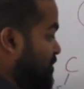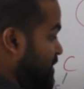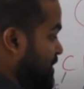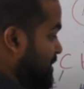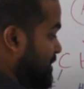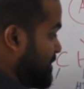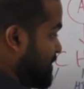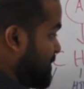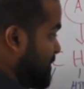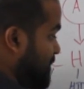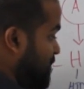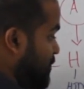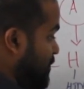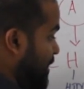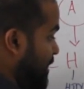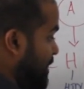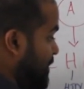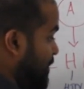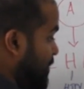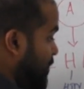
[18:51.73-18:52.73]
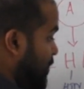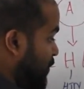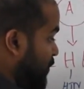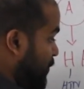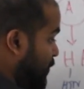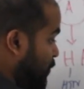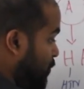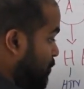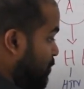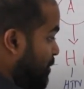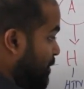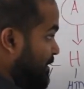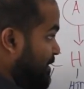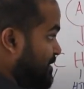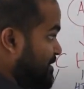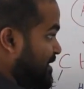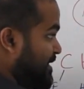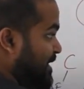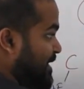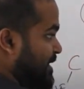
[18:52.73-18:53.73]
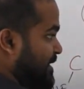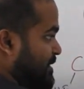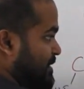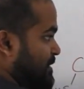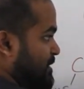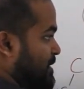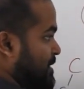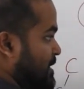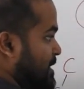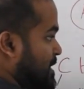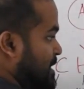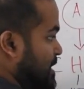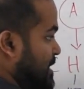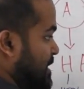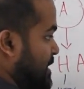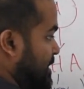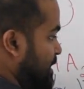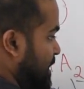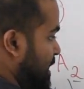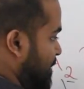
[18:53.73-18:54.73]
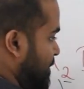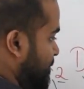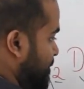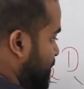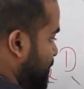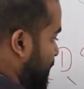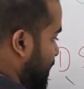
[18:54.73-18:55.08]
to this, you get 2 points again. Then,